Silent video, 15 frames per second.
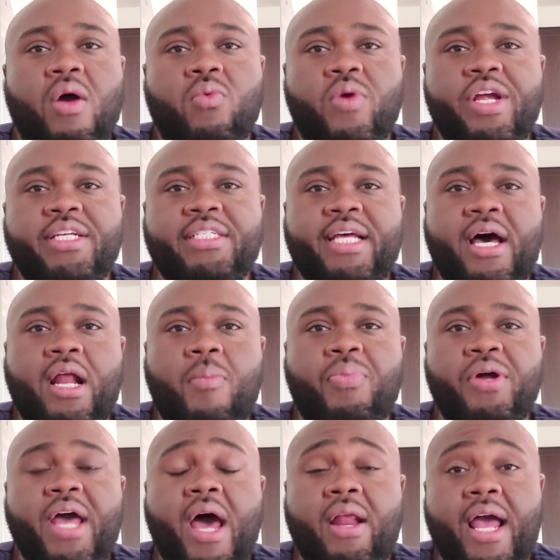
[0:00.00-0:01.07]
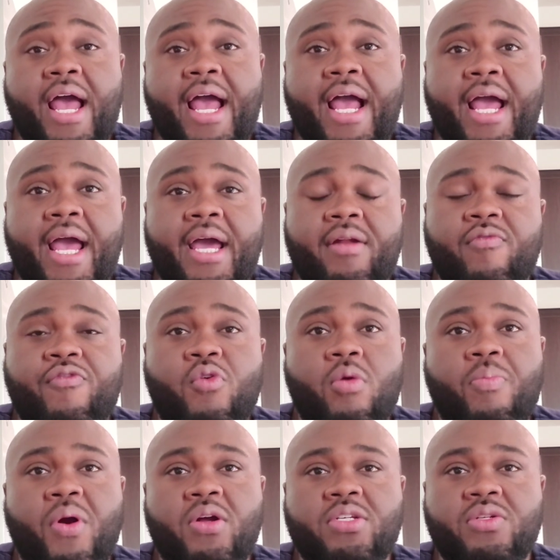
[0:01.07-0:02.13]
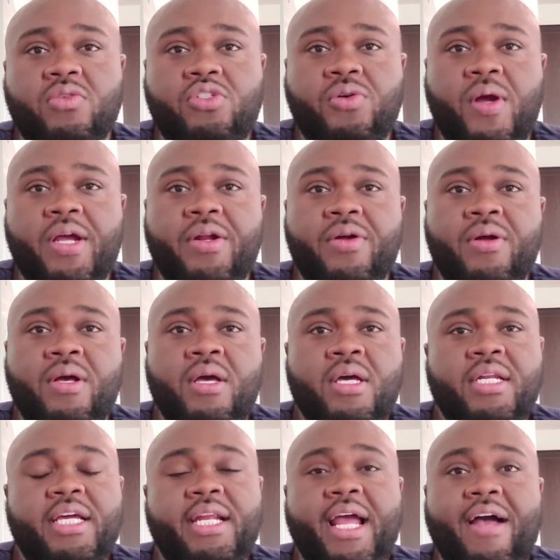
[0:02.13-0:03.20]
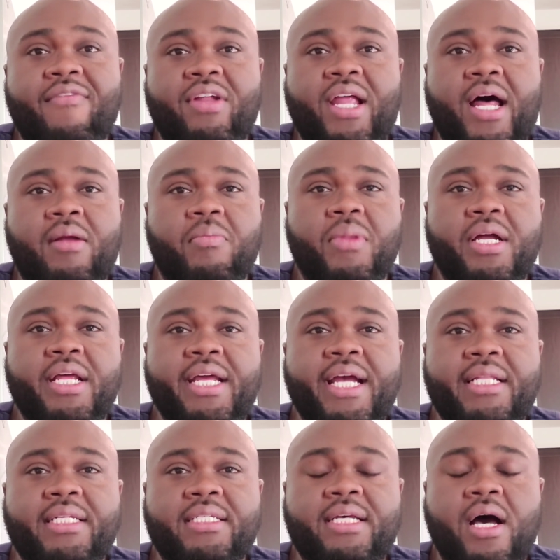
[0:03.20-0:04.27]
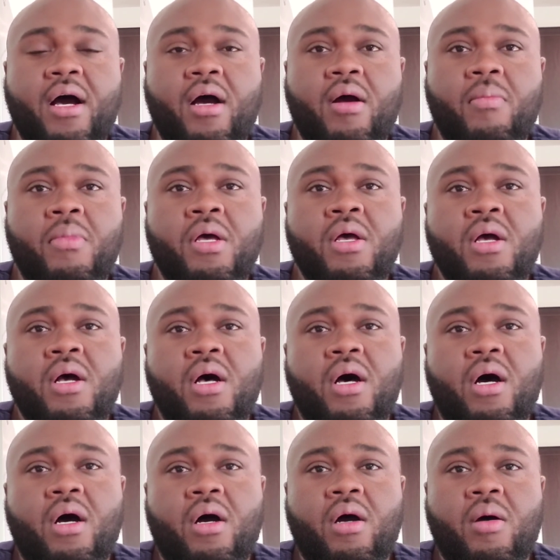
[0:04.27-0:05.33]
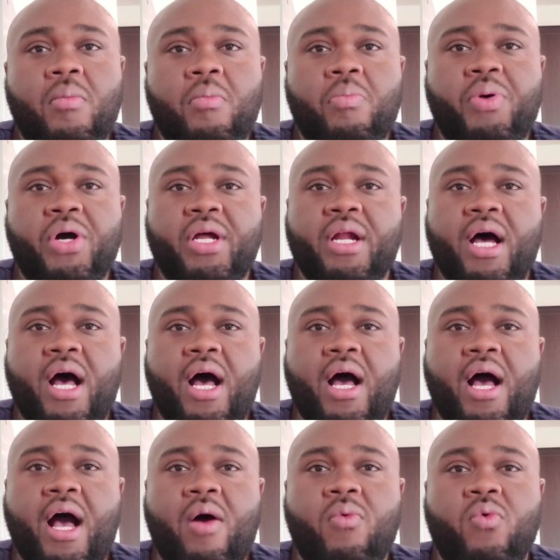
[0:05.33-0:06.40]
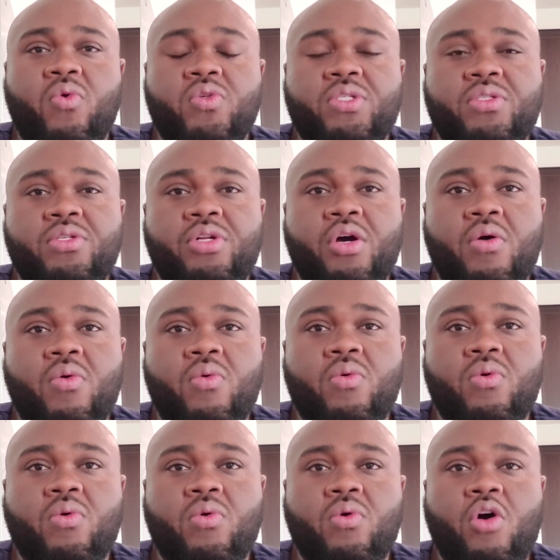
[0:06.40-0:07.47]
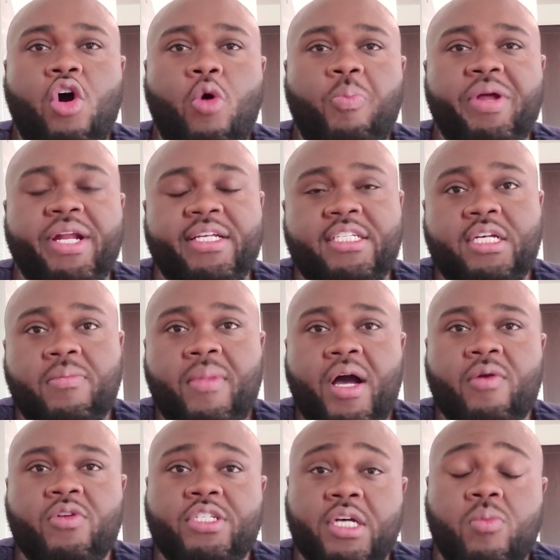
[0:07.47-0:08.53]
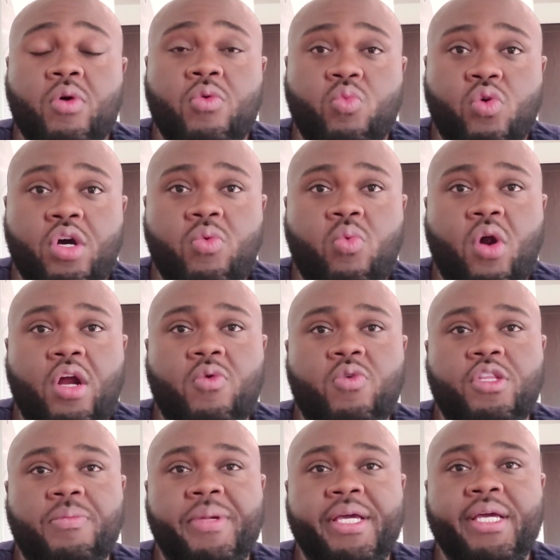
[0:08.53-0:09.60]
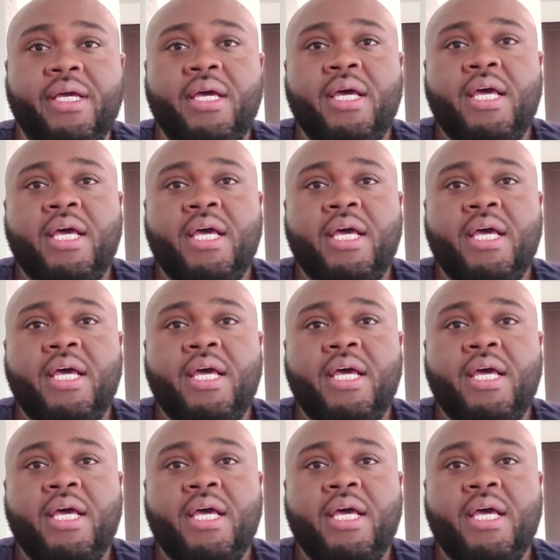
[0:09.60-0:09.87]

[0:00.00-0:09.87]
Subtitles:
I reached out, I put out an ad for a personal trainer. Didn't have a lot of money at the time, but I was, you know, hoping that someone would work with me.